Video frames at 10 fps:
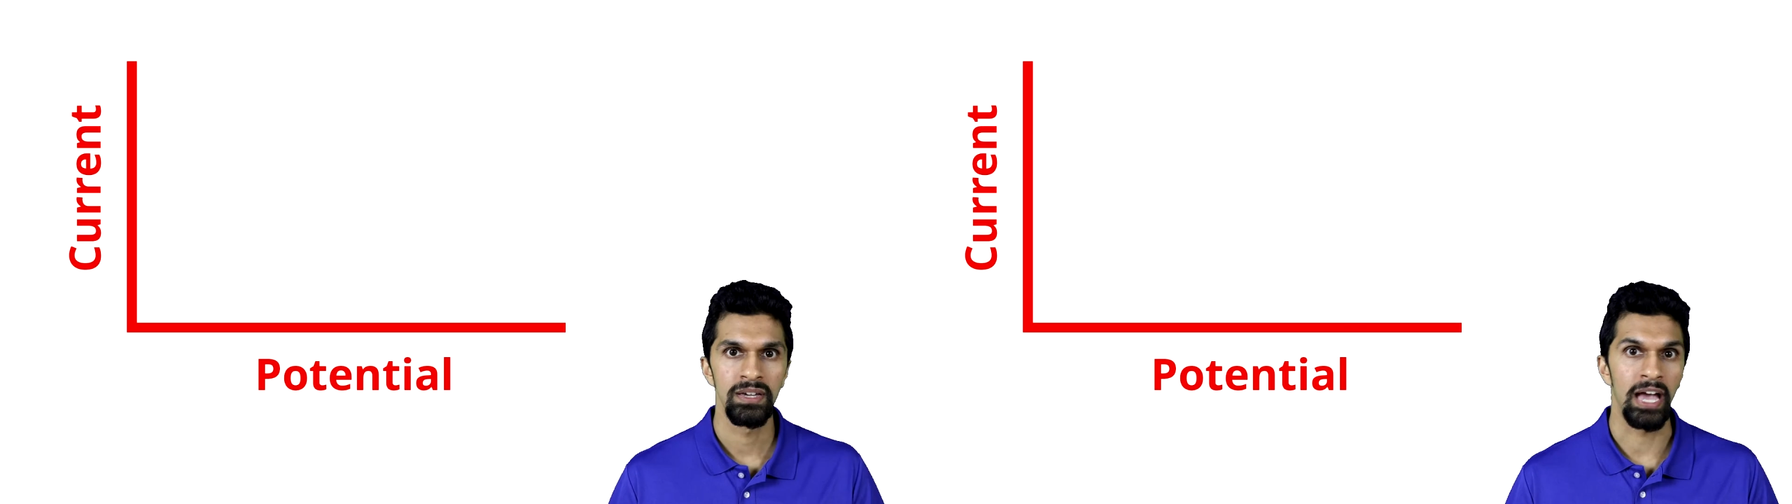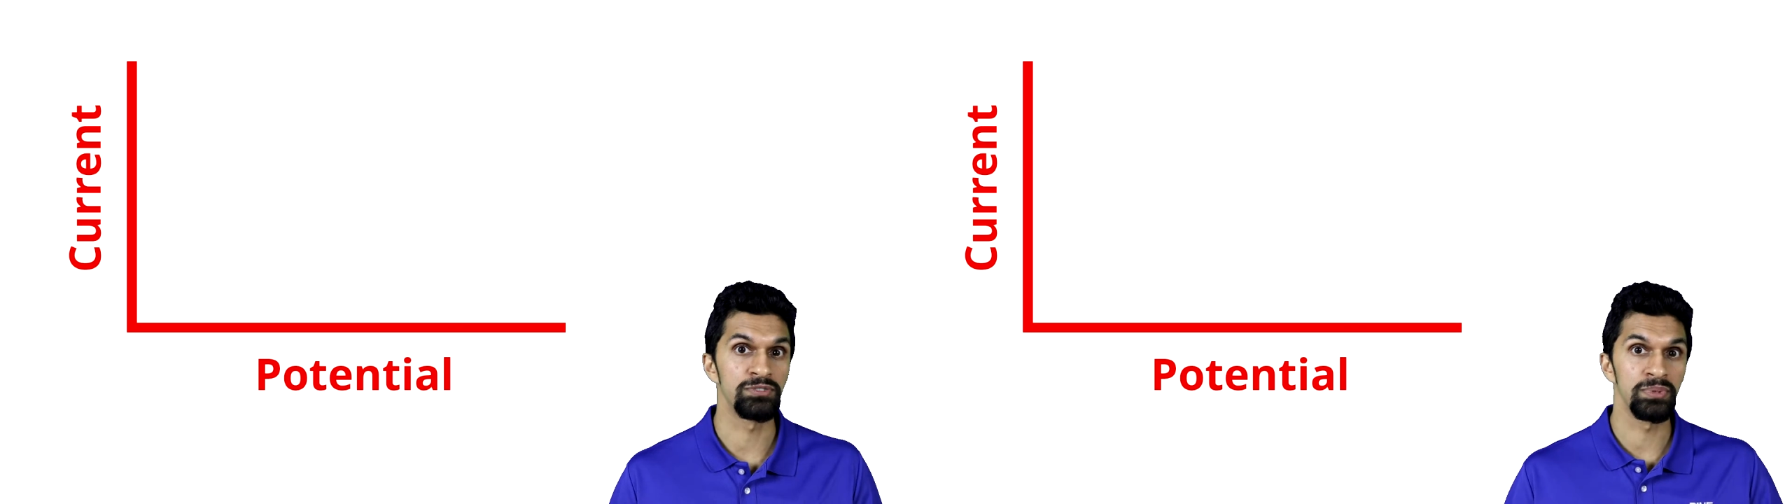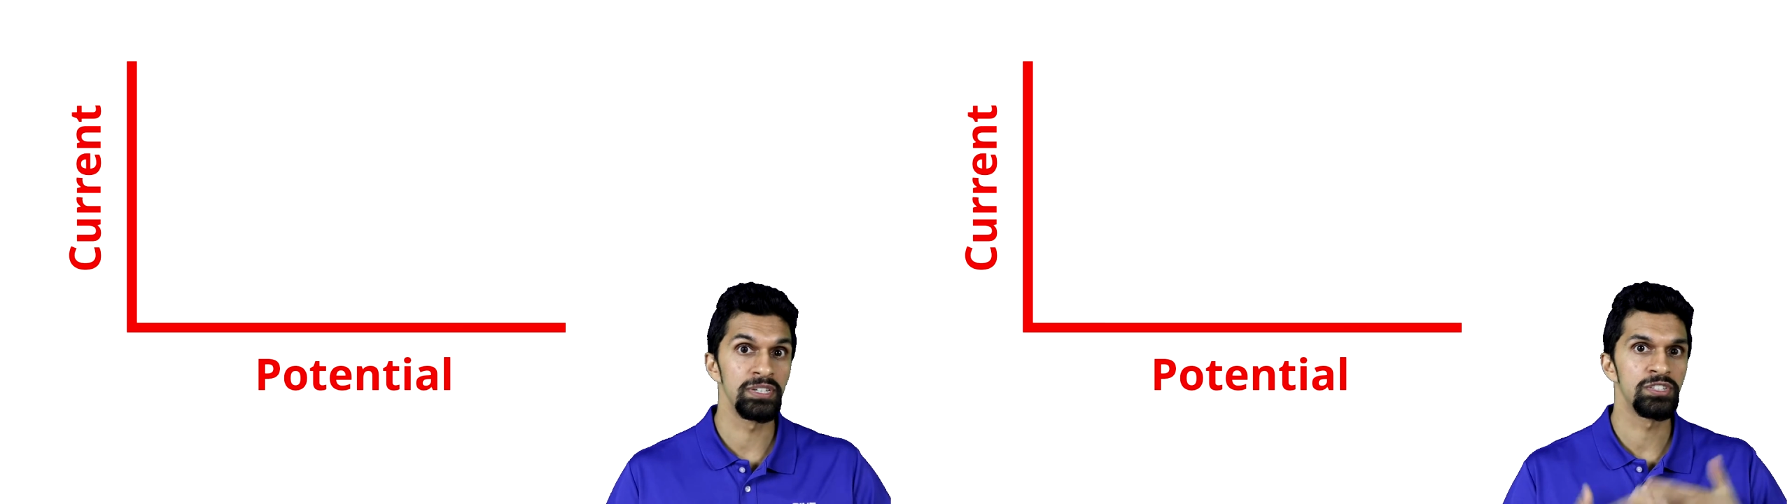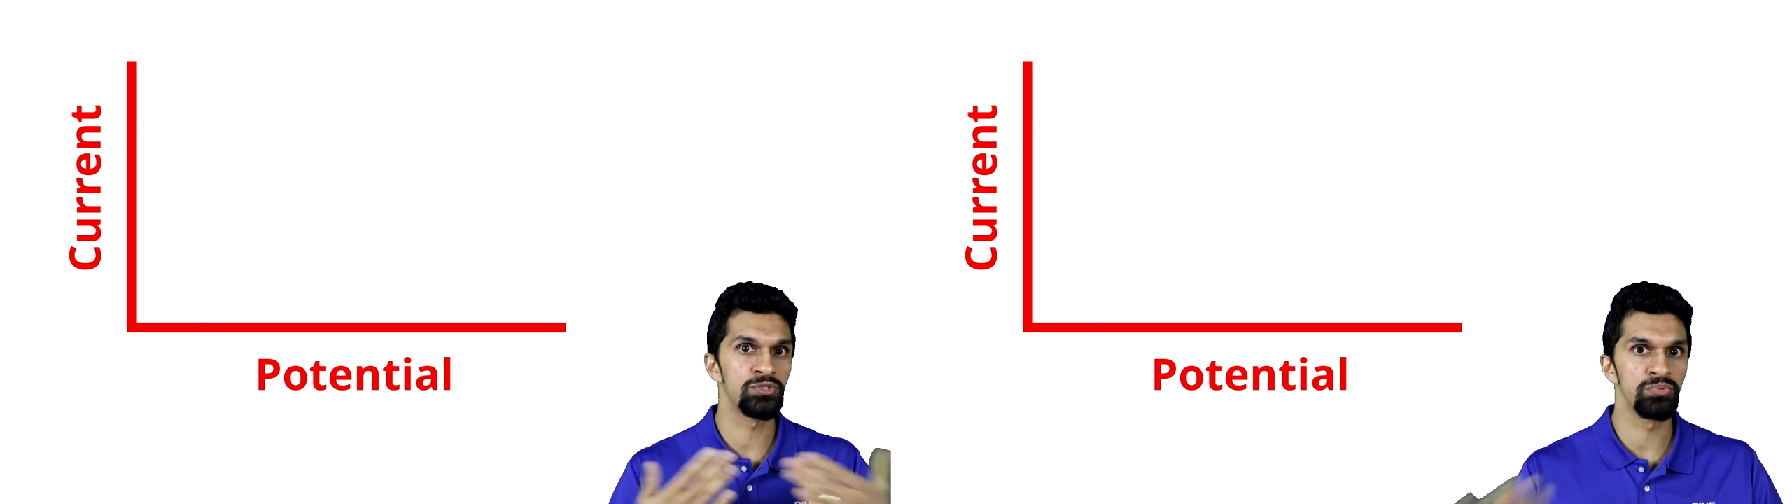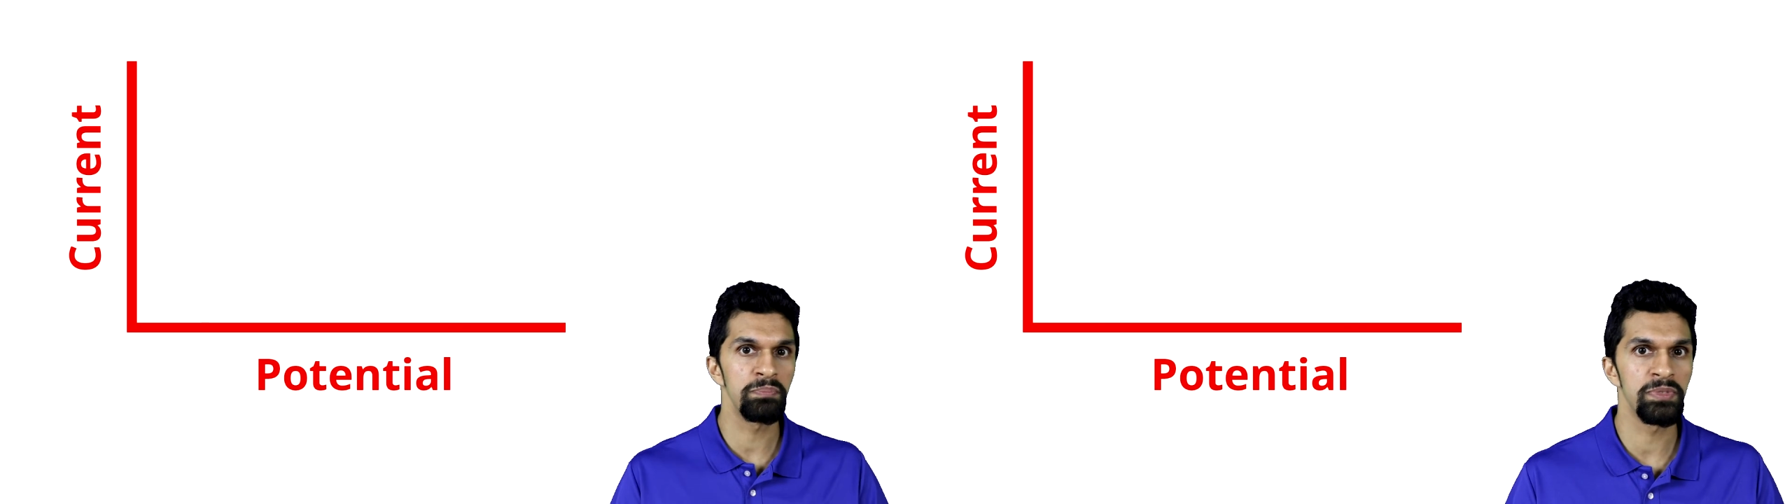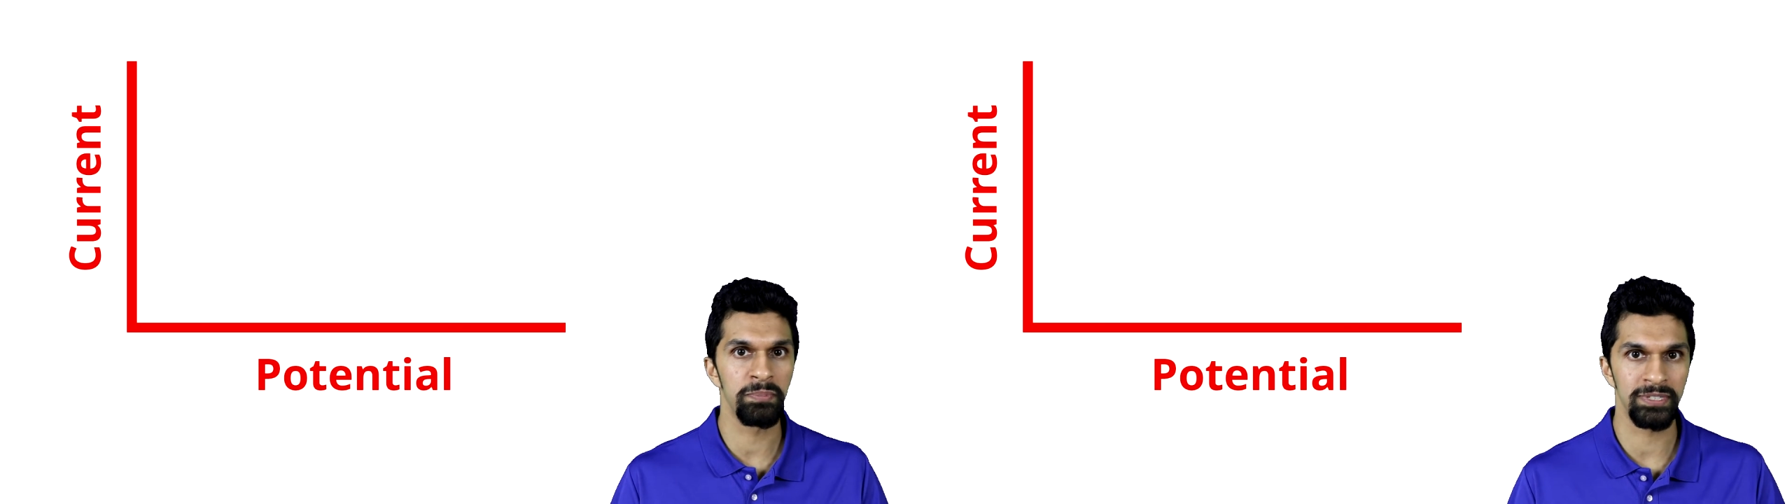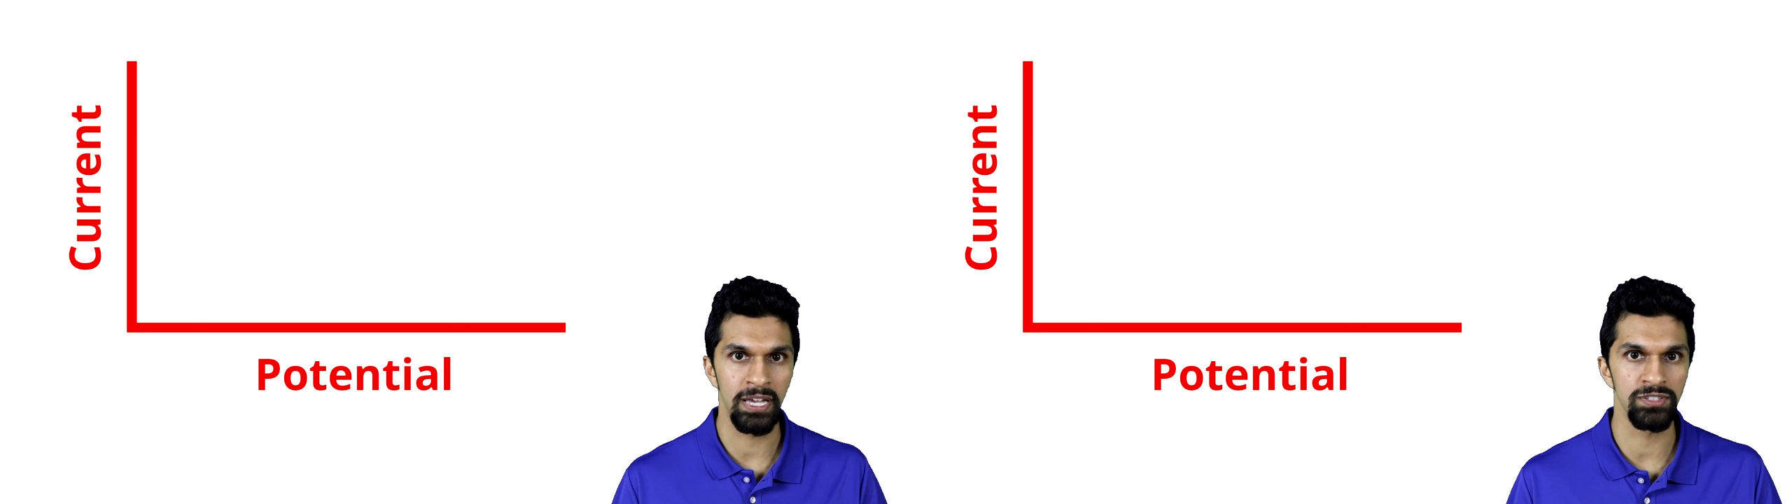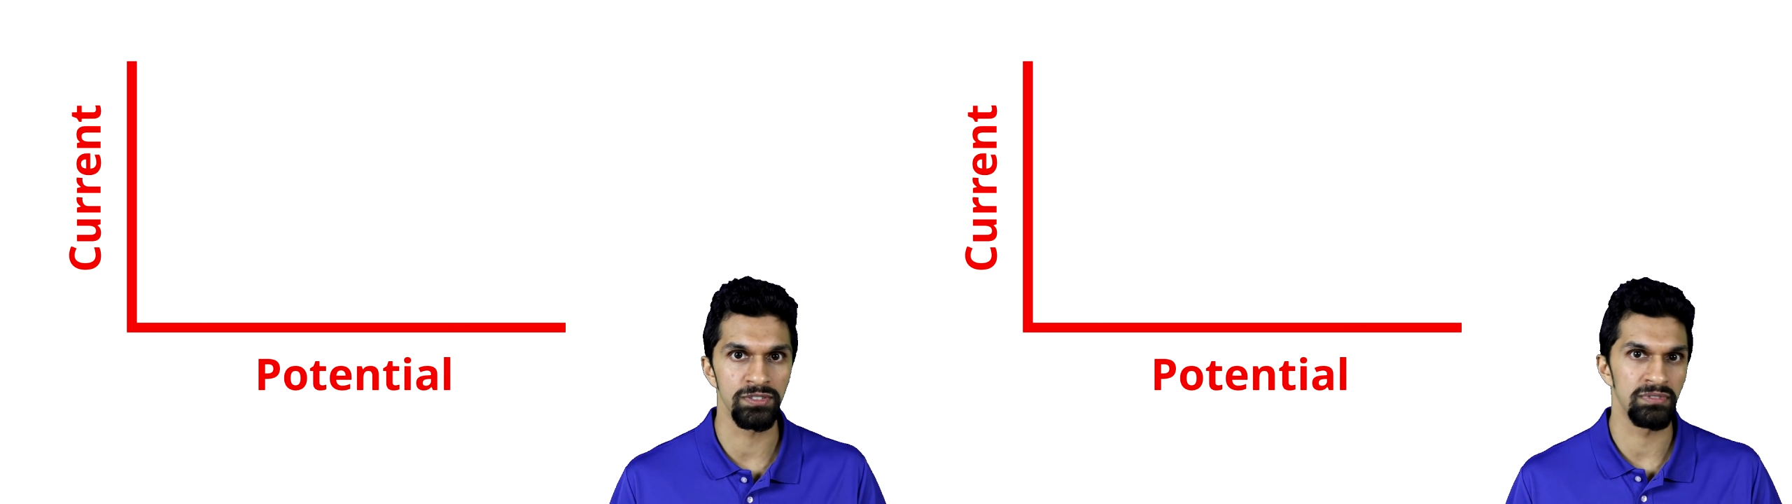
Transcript: As we sweep the potential,